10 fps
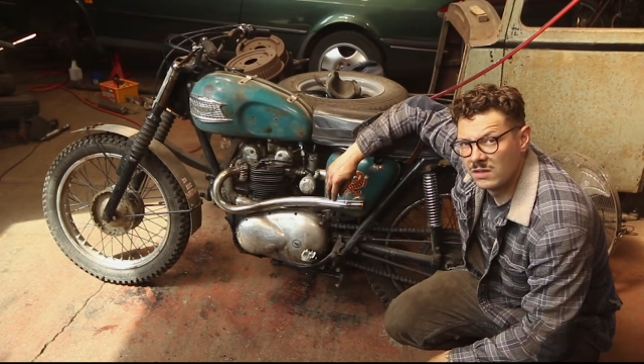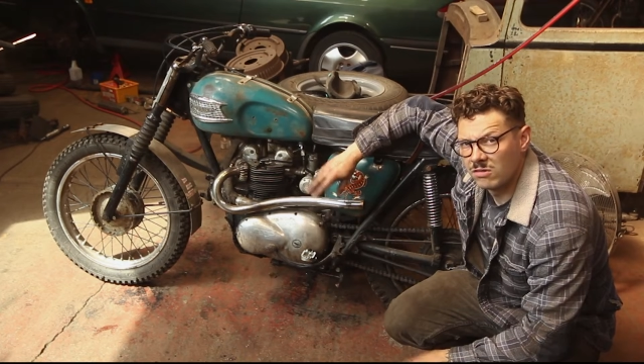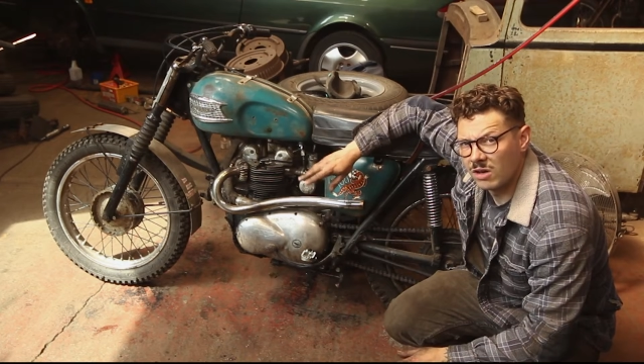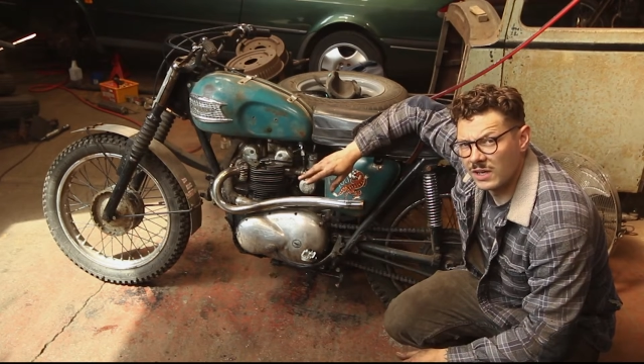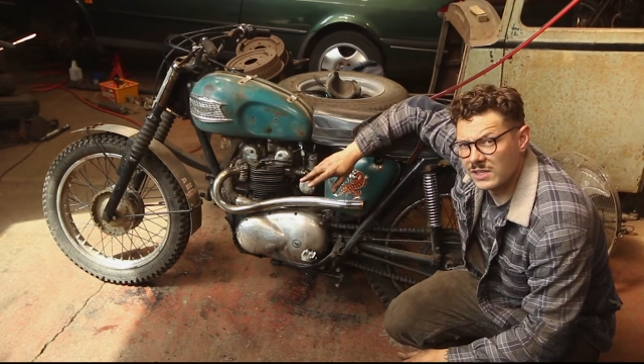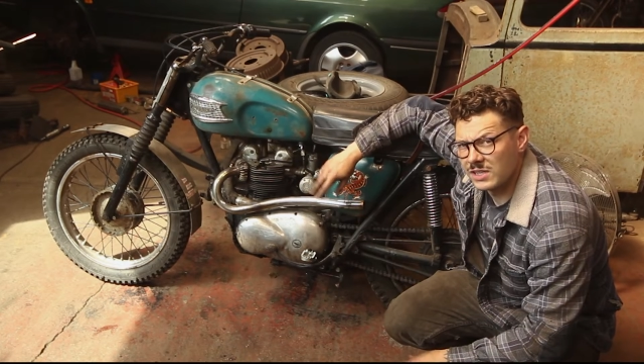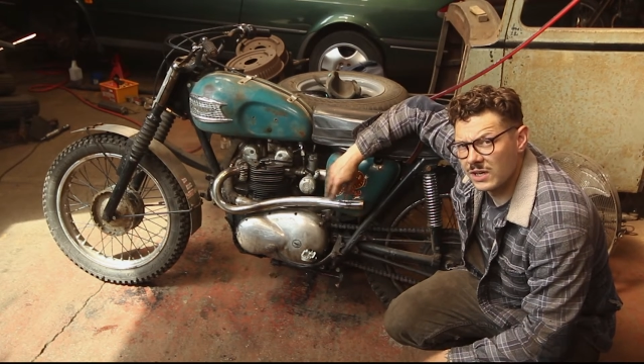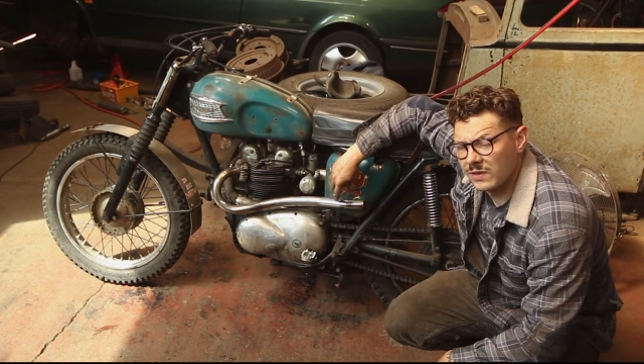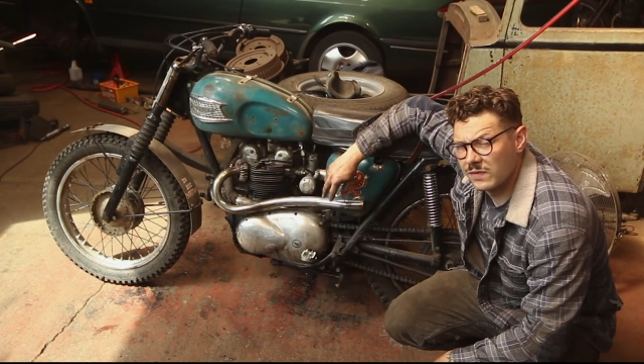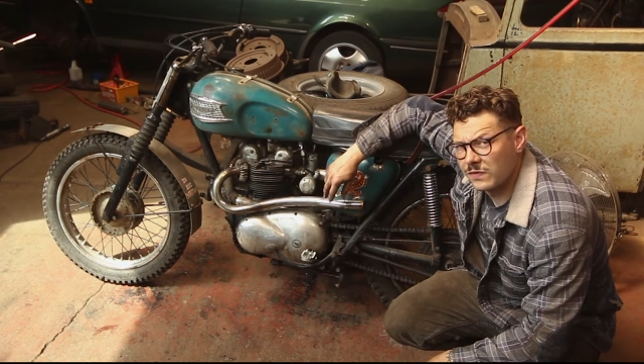Right,
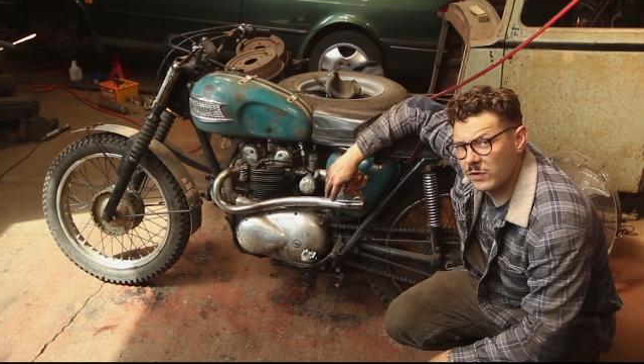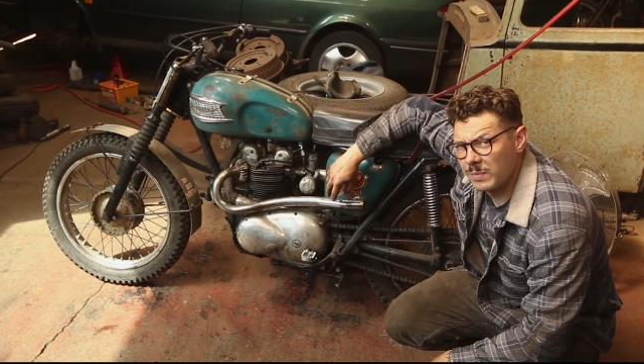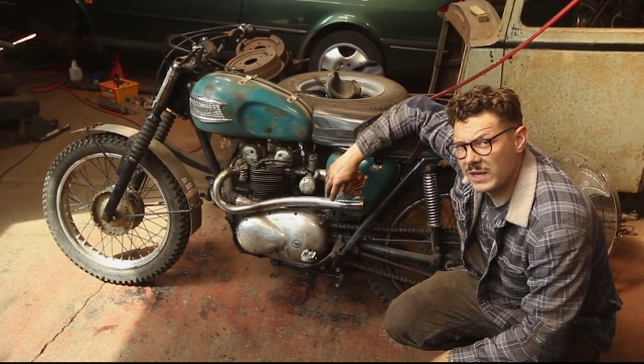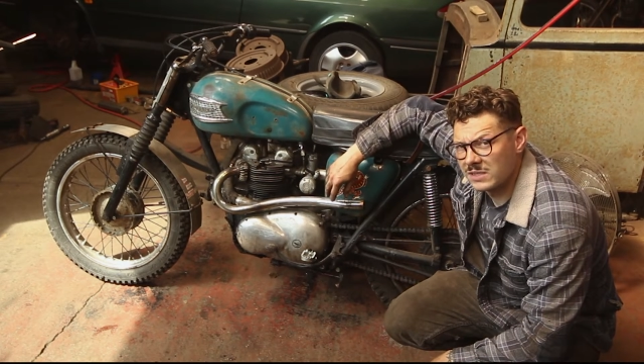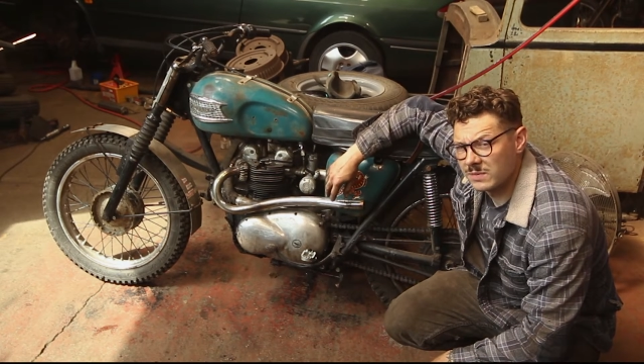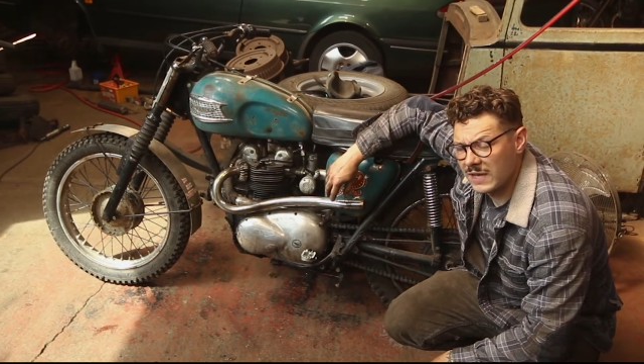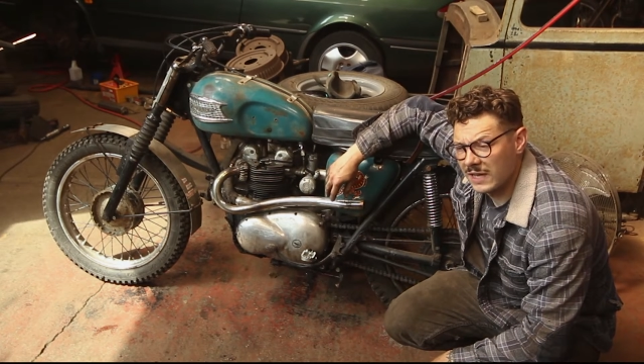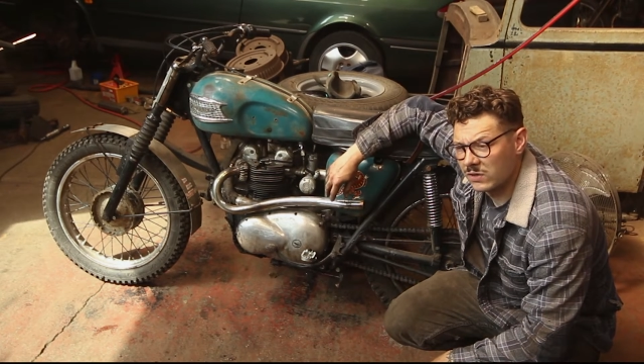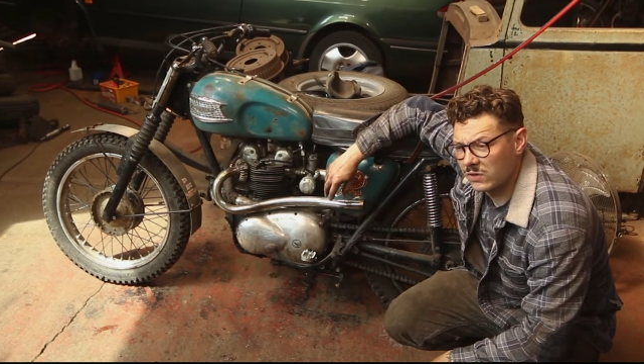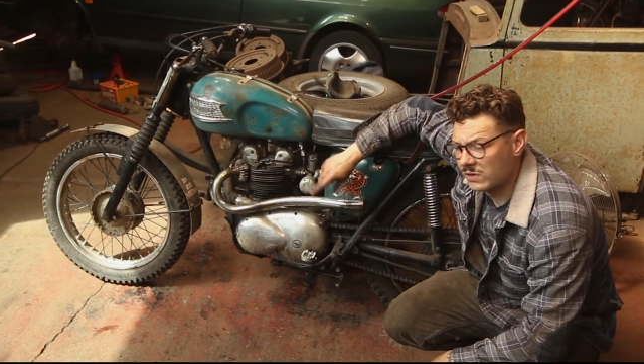so foot pegs are
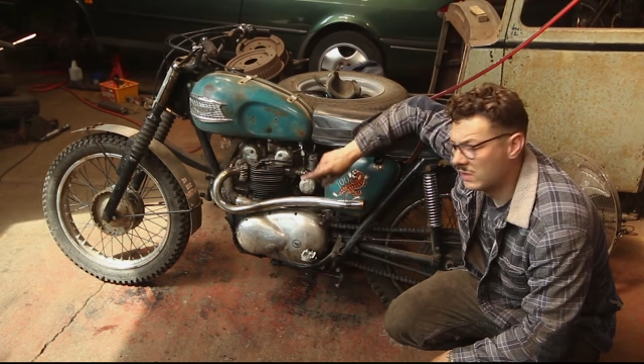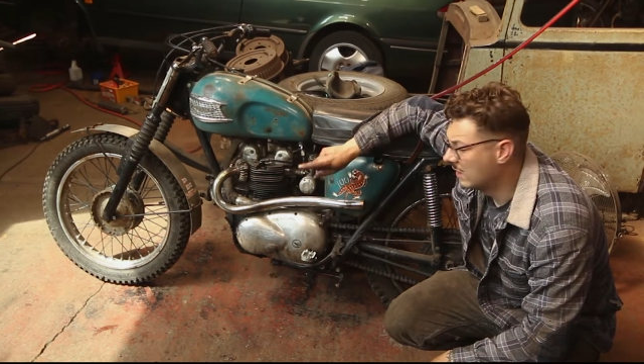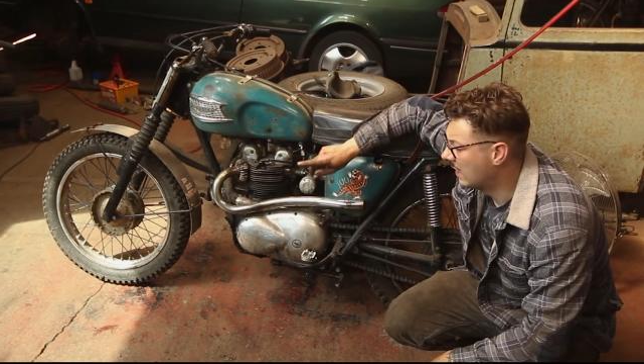back on,